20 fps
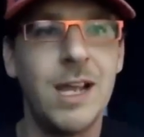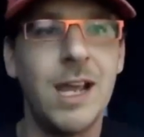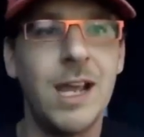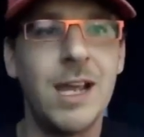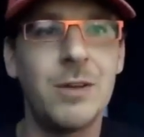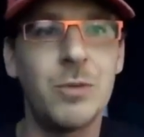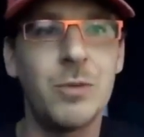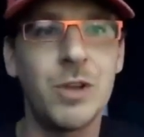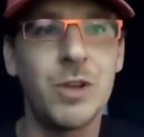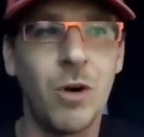
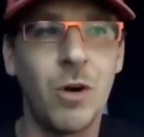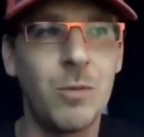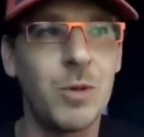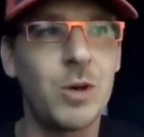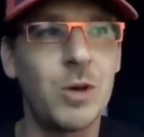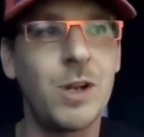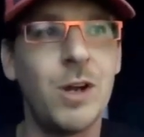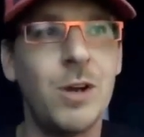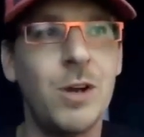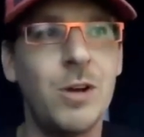And with
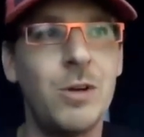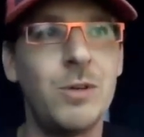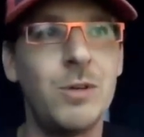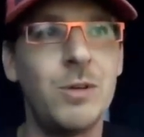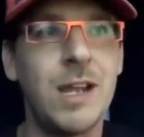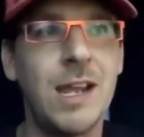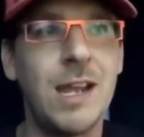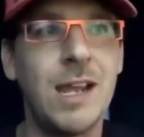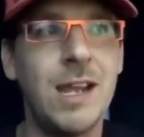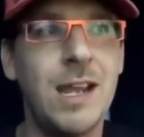
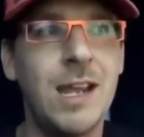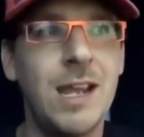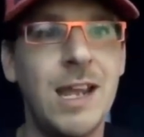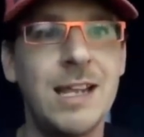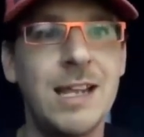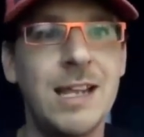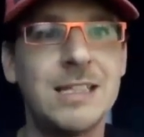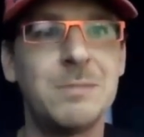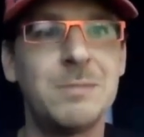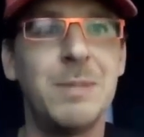ArmorCode,
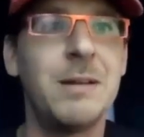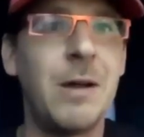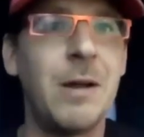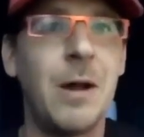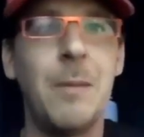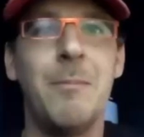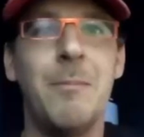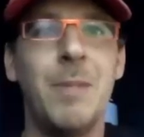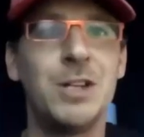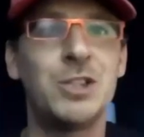it's been a
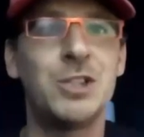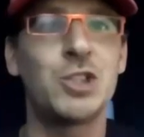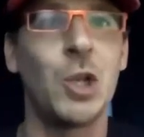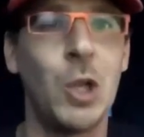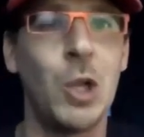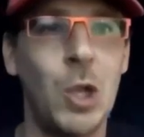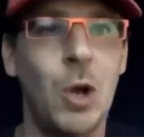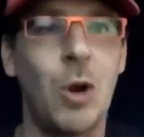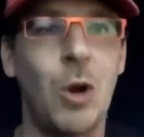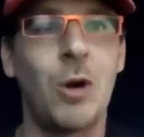much
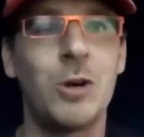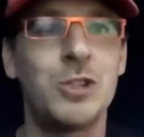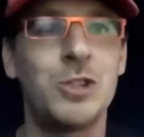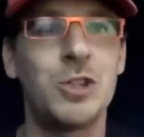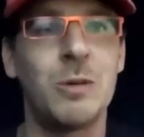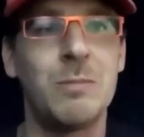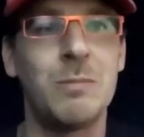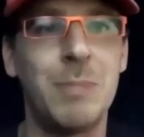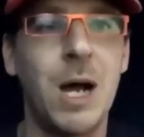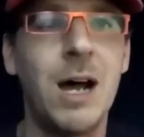
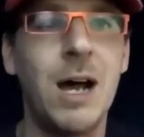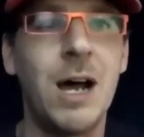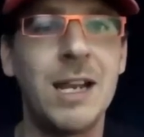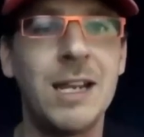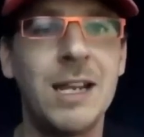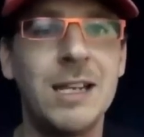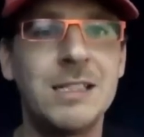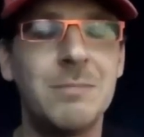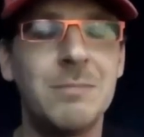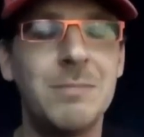larger
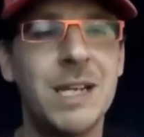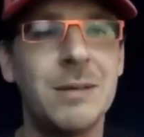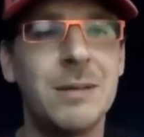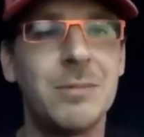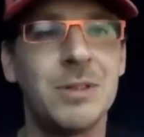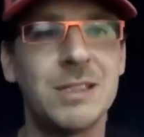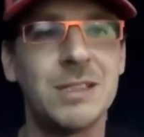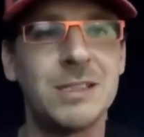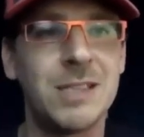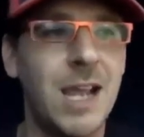body to be
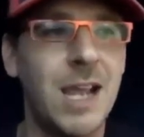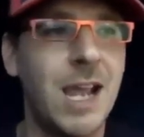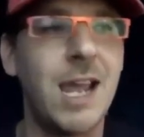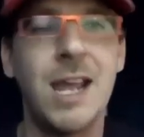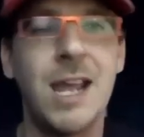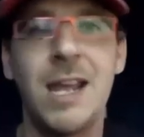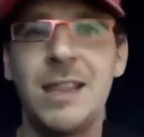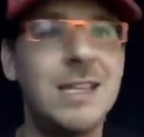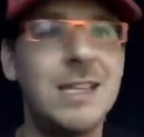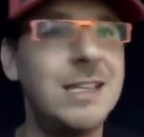able to say,
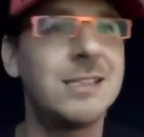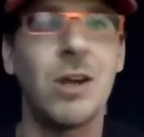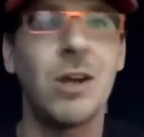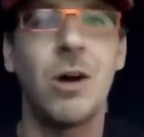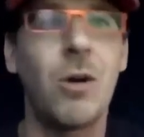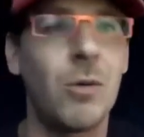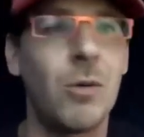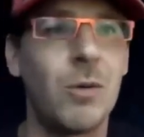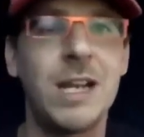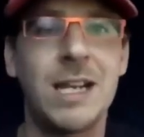hey, these
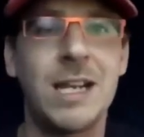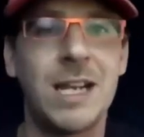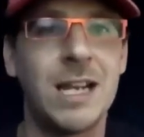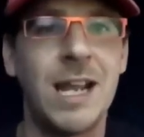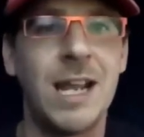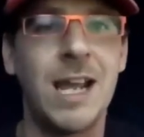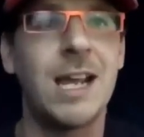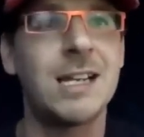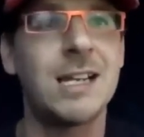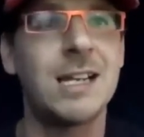already
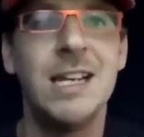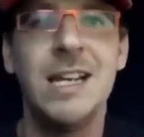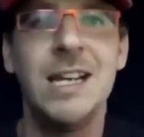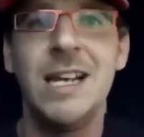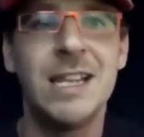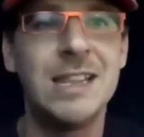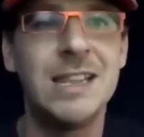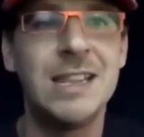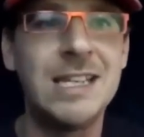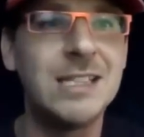connect.
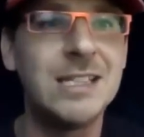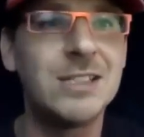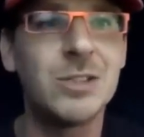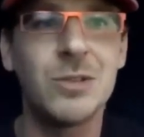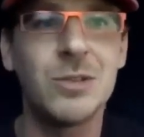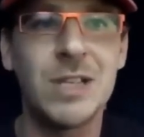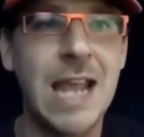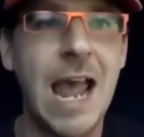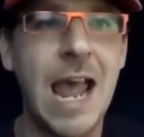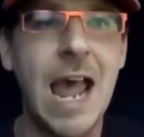These are
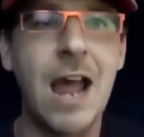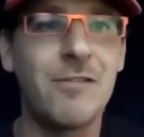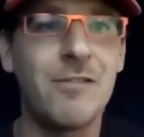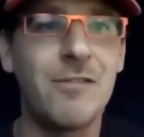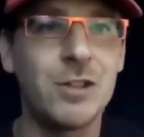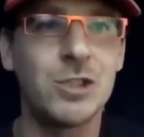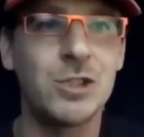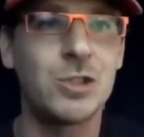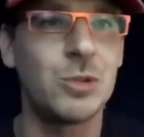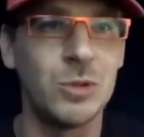the
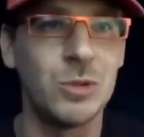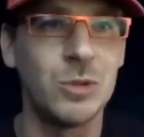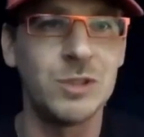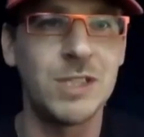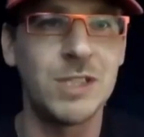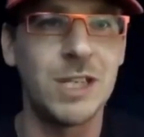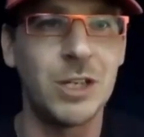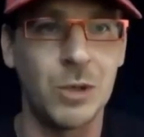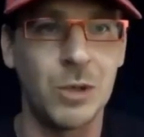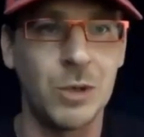average tools
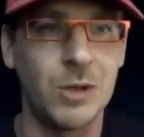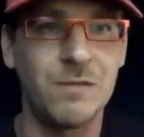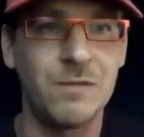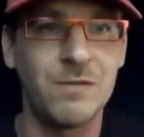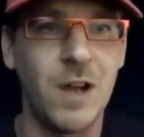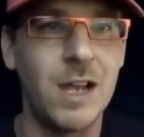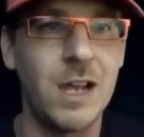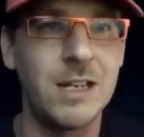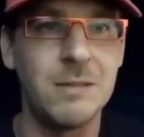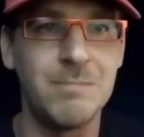that you're going to
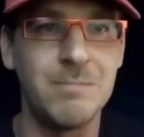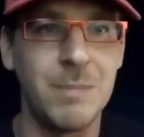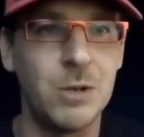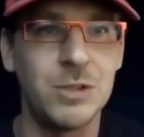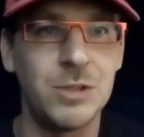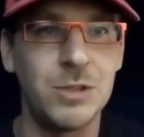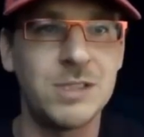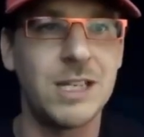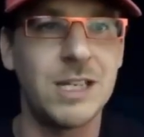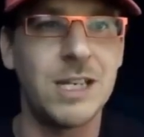find in
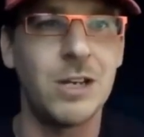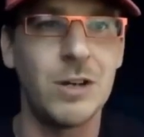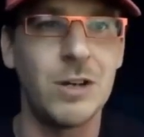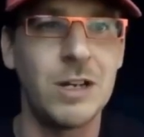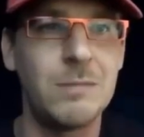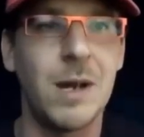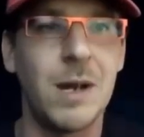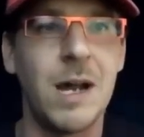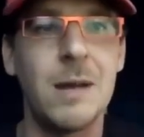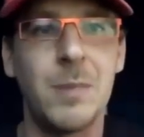most security
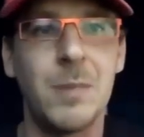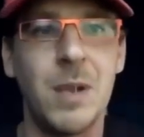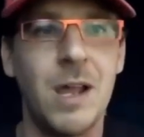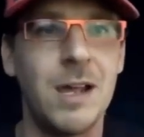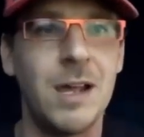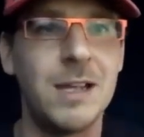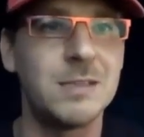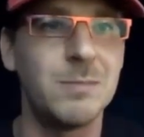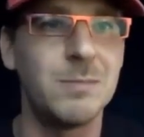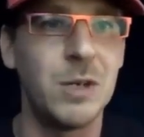
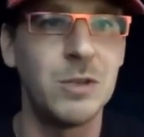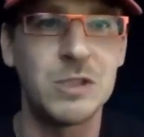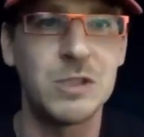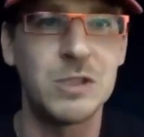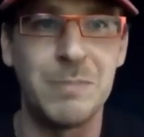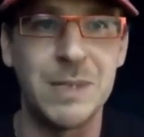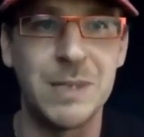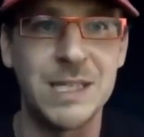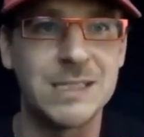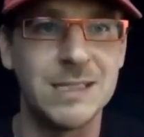pipelines,
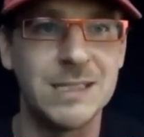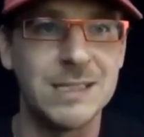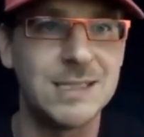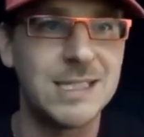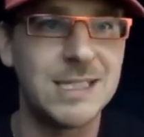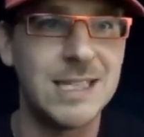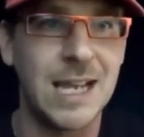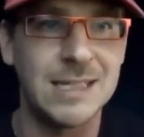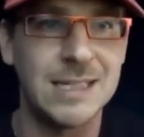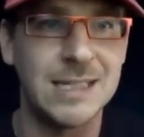most business
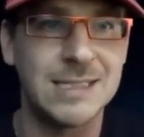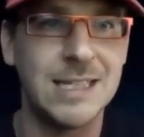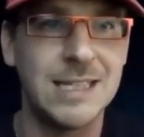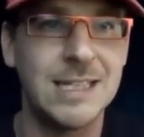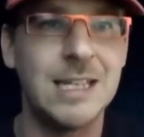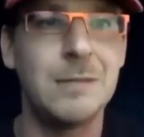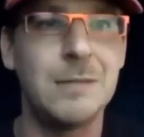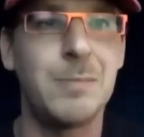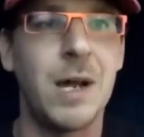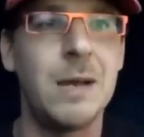
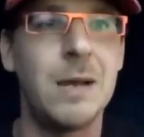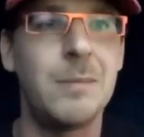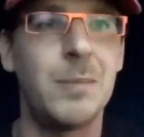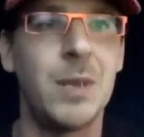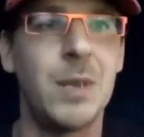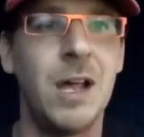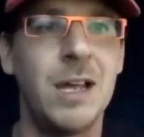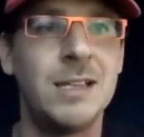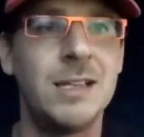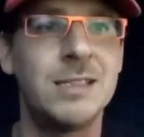CI/CD
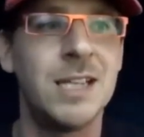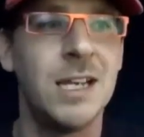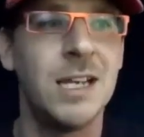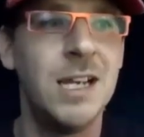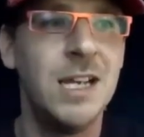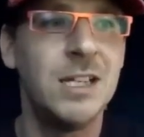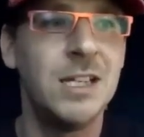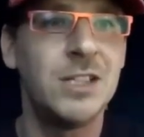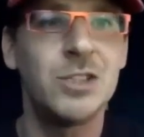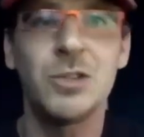pipelines.
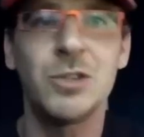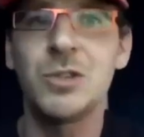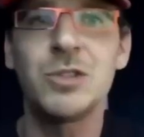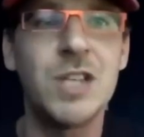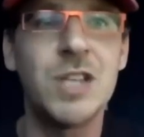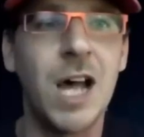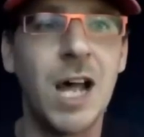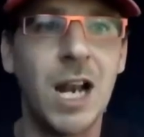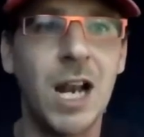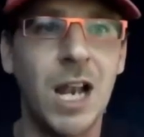So there's
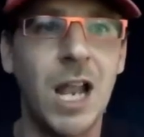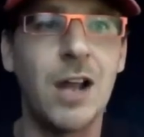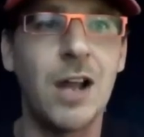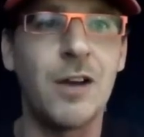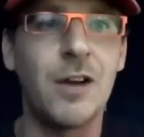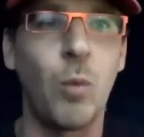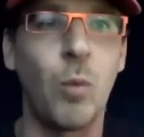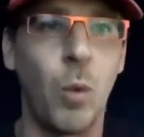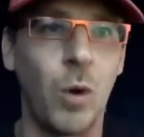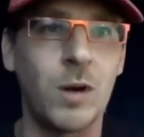not a lot
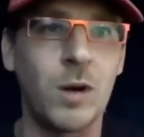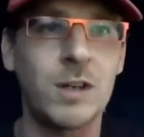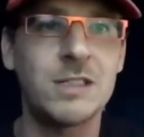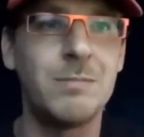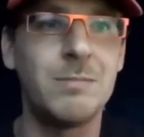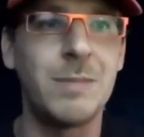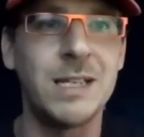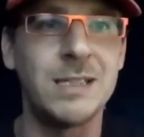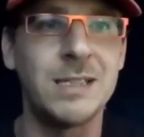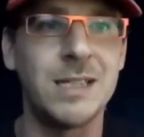of work to
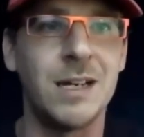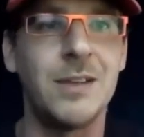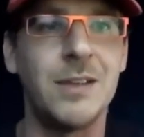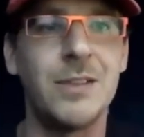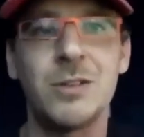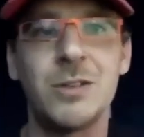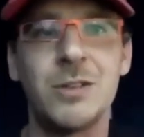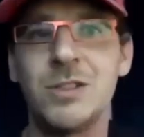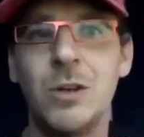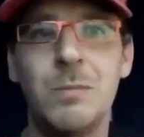be done.
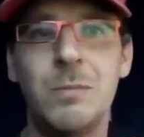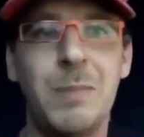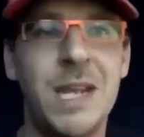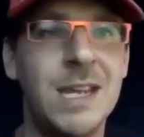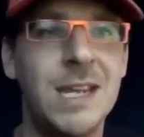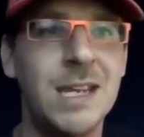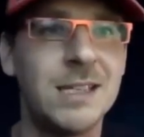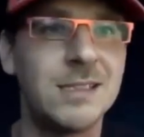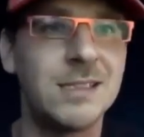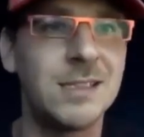There's no
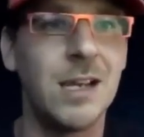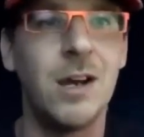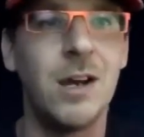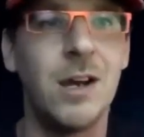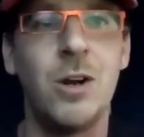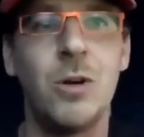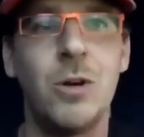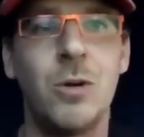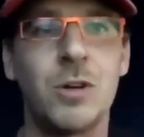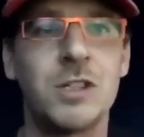
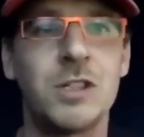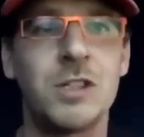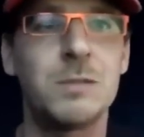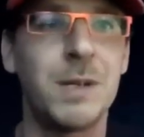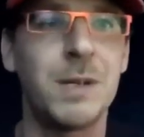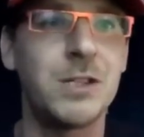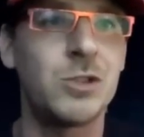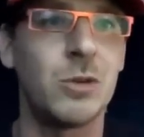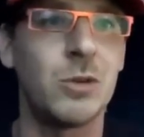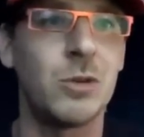PSO or
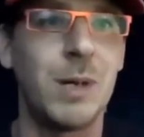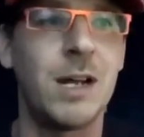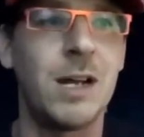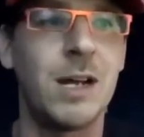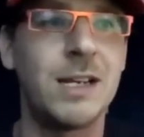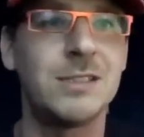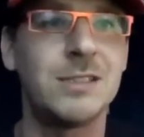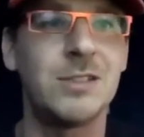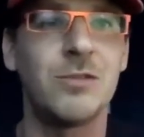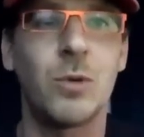special
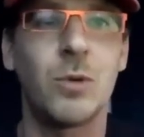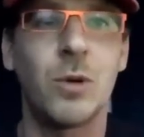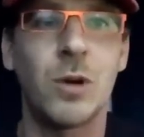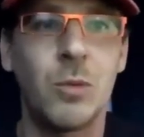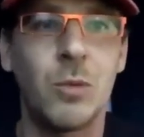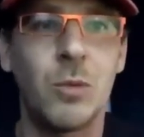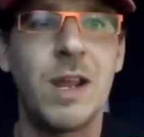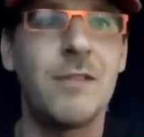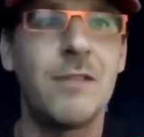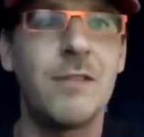bodies of work
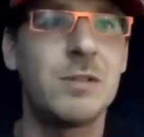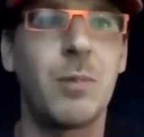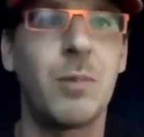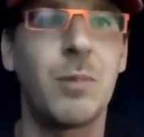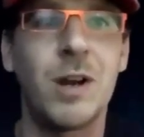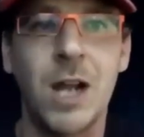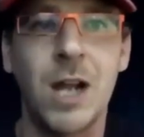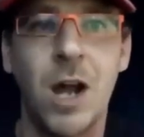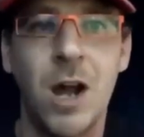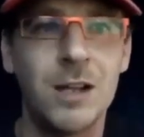we have to
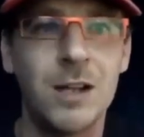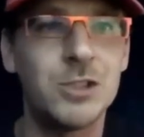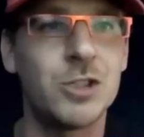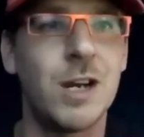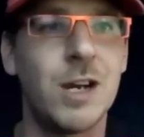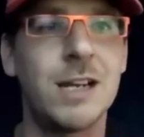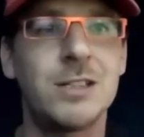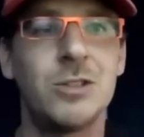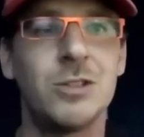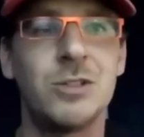bring
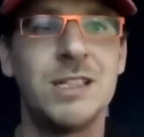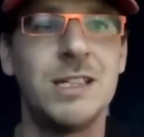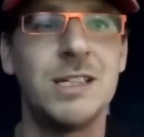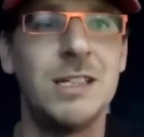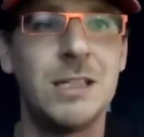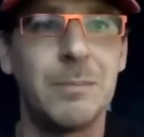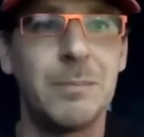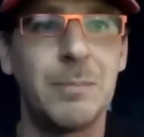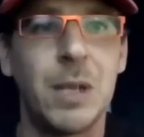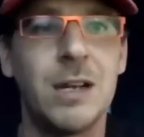contractors
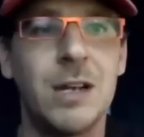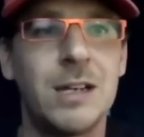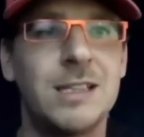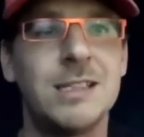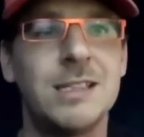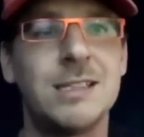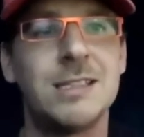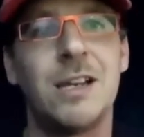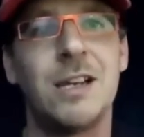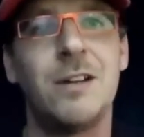in to plug
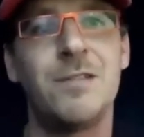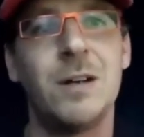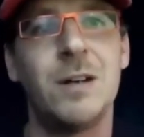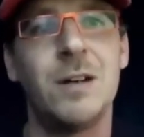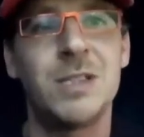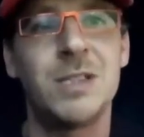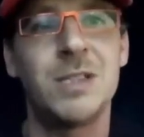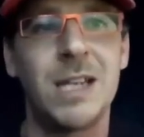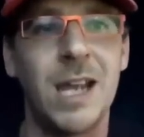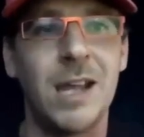this stuff
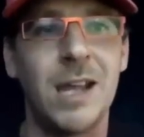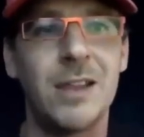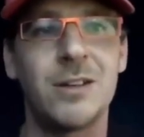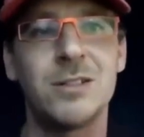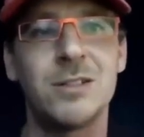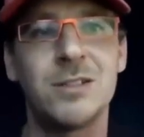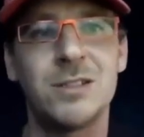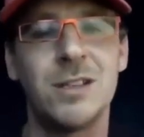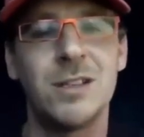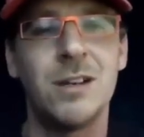up together.
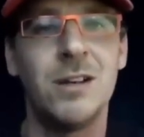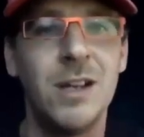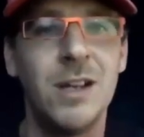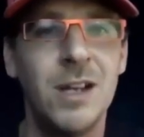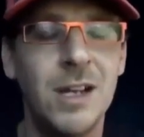So